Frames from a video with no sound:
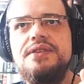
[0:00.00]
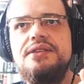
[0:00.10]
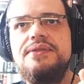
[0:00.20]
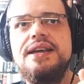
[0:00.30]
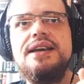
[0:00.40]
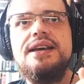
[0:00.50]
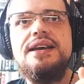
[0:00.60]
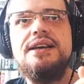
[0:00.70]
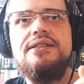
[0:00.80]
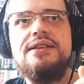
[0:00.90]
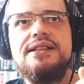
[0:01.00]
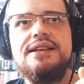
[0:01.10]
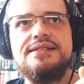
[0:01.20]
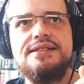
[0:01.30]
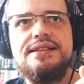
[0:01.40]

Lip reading: Either way, look at this.